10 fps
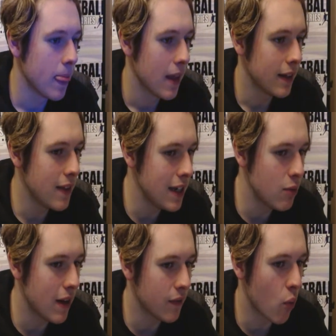I didn't think he would
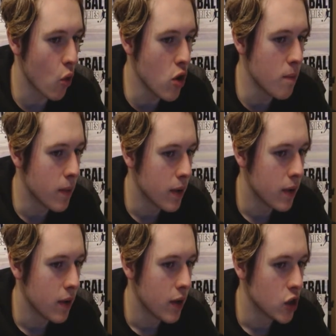have the room
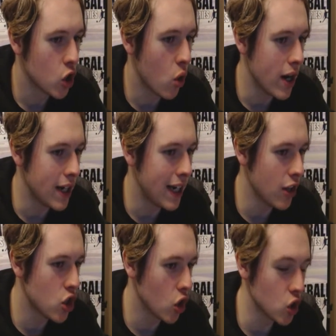to cut in and get the
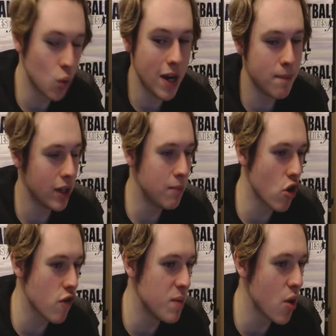shot away, but he
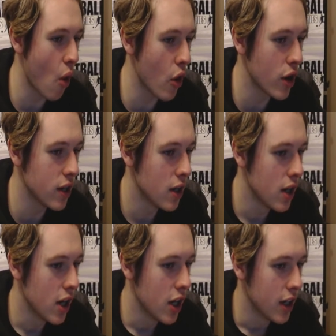proved me wrong, and
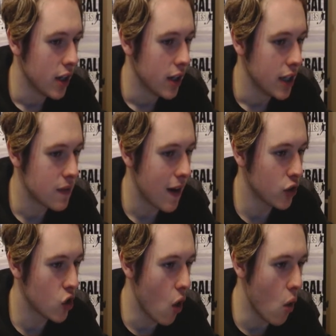he's found a
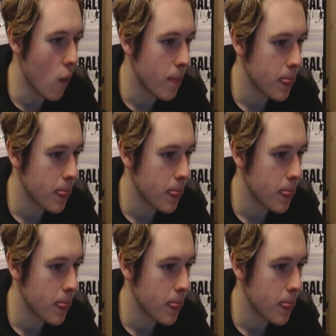goal.